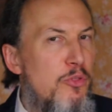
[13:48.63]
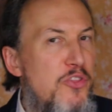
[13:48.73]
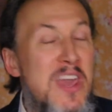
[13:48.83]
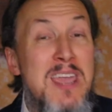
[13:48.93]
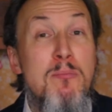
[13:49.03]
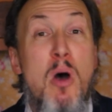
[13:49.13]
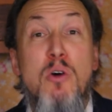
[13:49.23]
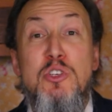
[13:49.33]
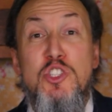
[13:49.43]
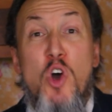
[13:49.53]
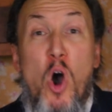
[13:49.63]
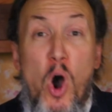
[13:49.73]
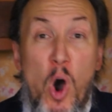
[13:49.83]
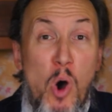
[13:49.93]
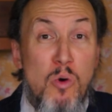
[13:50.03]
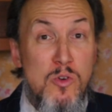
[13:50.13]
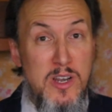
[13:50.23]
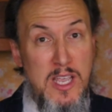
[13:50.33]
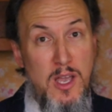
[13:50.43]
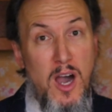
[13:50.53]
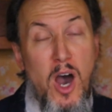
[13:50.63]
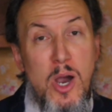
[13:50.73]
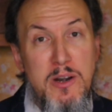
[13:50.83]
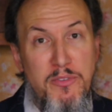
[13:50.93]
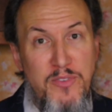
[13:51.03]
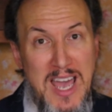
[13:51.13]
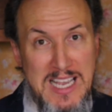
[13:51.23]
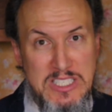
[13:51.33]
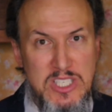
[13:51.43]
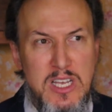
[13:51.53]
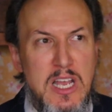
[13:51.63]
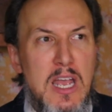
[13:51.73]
the most holy artifact